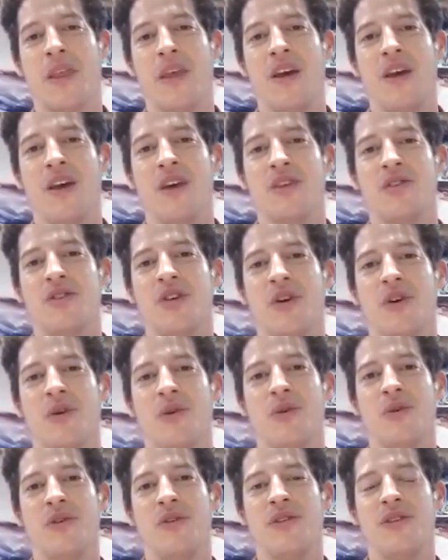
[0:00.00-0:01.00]

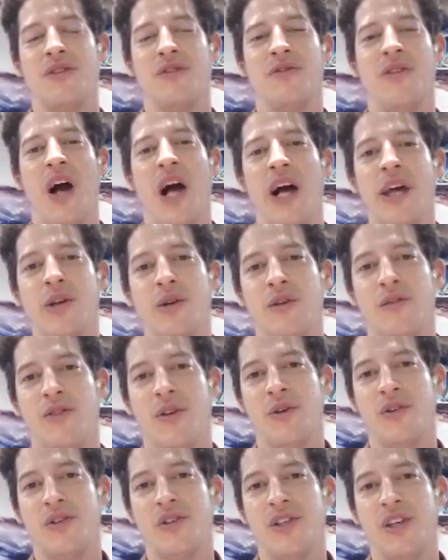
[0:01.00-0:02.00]
So the value of
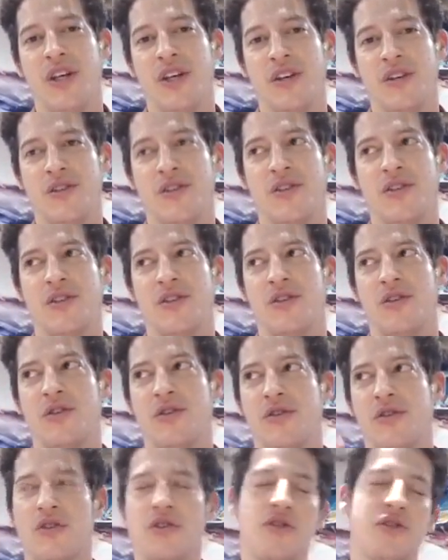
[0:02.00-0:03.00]
those things,
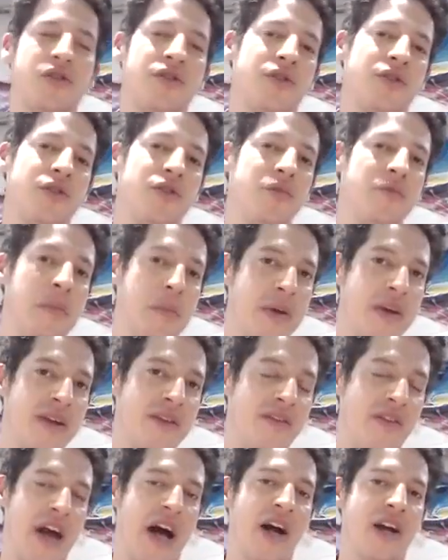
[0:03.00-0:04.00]
there's two
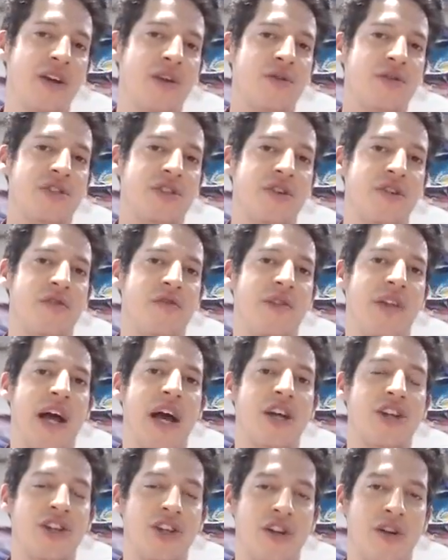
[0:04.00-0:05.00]
big values to
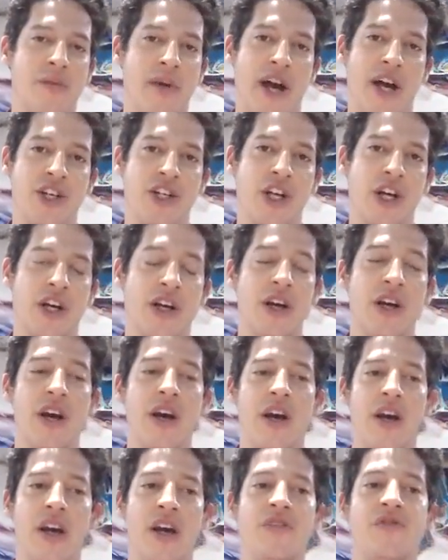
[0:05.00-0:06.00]
flashy or magic.
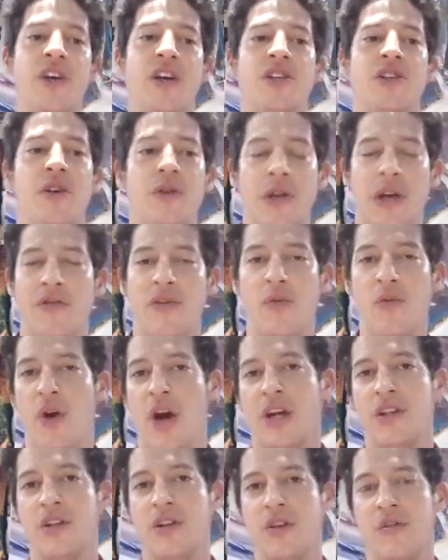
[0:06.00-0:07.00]
If they don't have a
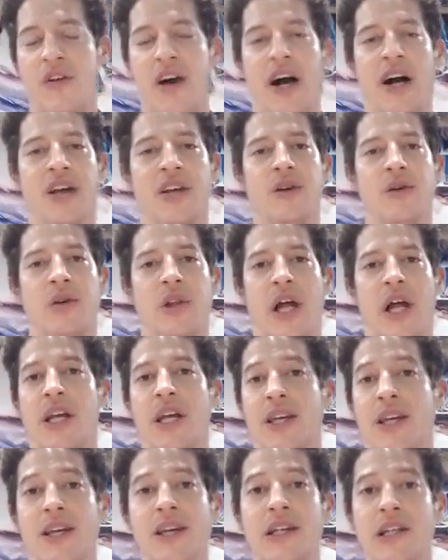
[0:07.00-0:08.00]
practical value, like
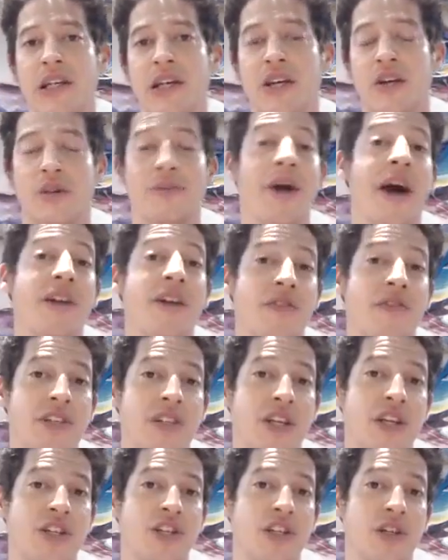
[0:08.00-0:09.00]
healing or
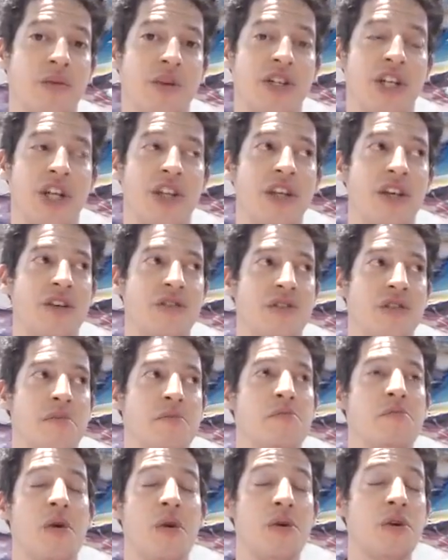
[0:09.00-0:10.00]
manifestation, which I think is the
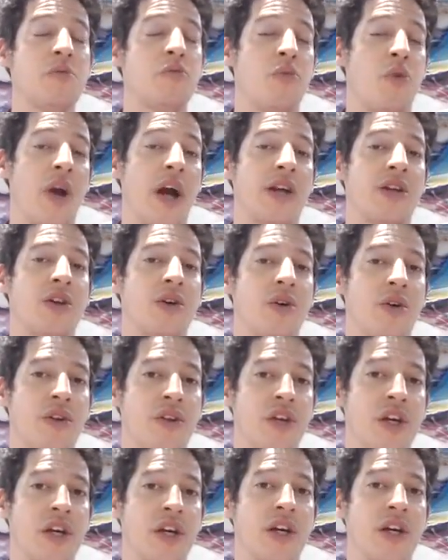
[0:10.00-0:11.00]
most practical
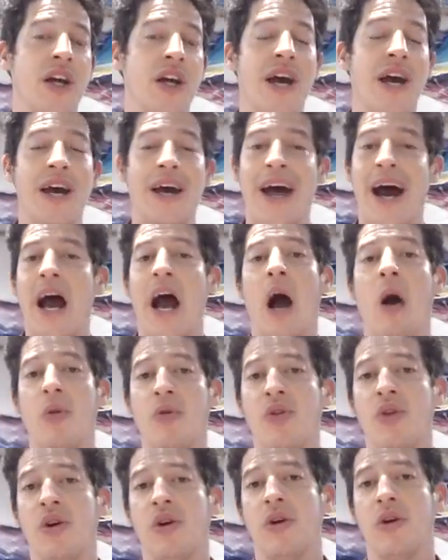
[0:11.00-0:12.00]
thing out
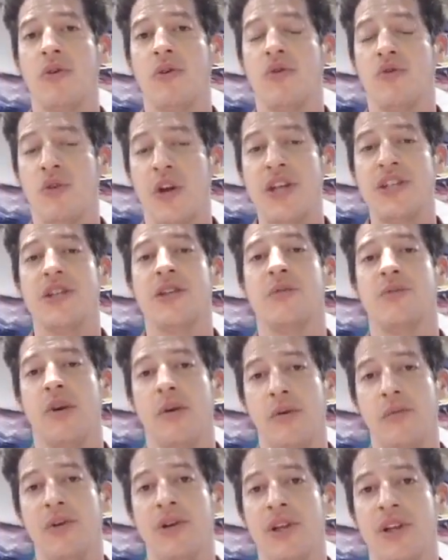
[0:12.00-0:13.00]
there, raising the
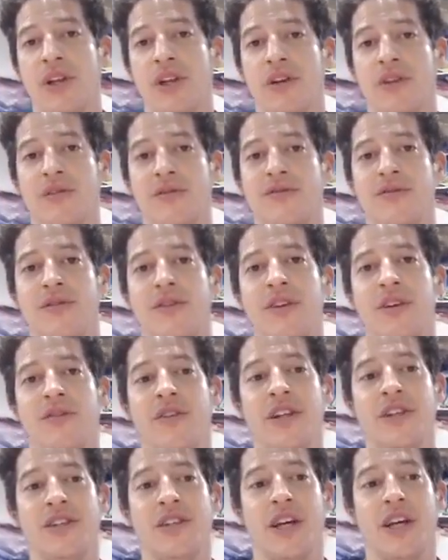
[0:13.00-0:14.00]
probability of the
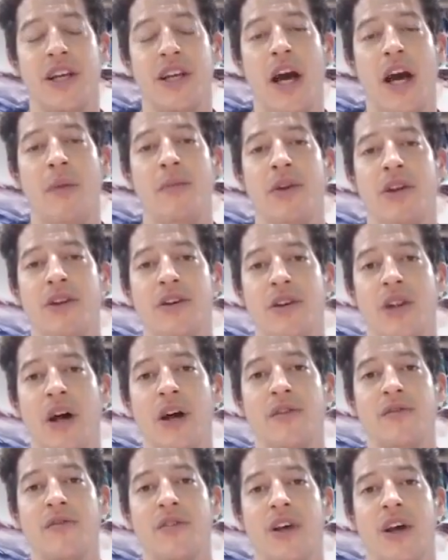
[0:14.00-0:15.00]
events that can happen in your
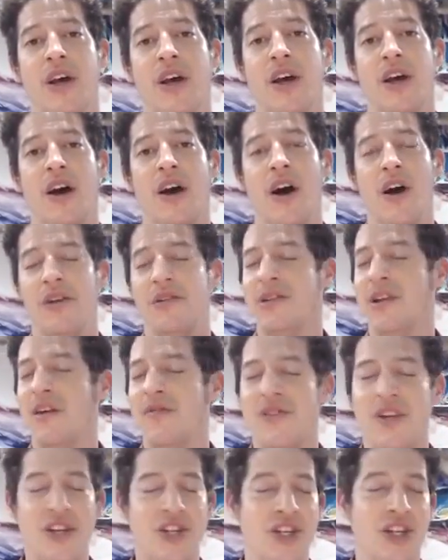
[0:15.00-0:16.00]
life. Love
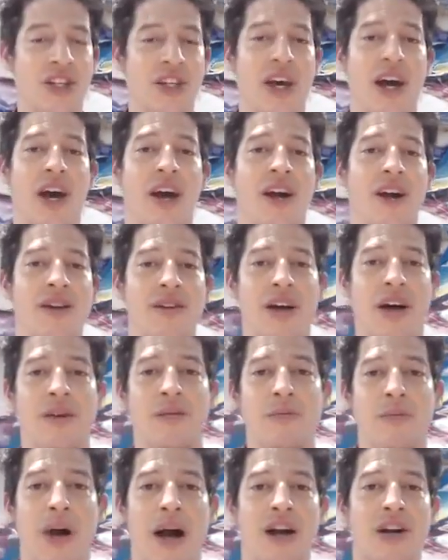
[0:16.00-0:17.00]
teaching that. I
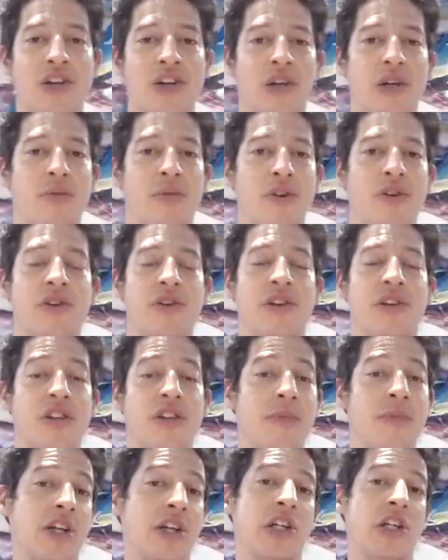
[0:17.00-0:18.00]
actually personally
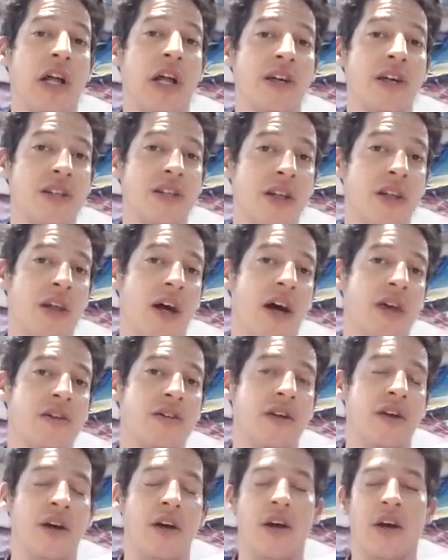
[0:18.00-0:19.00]
specialize in
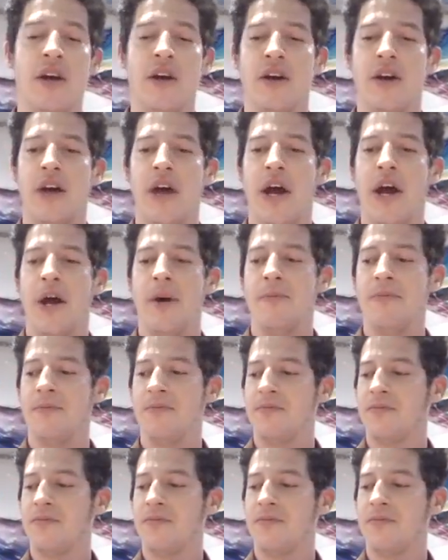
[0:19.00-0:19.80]
that.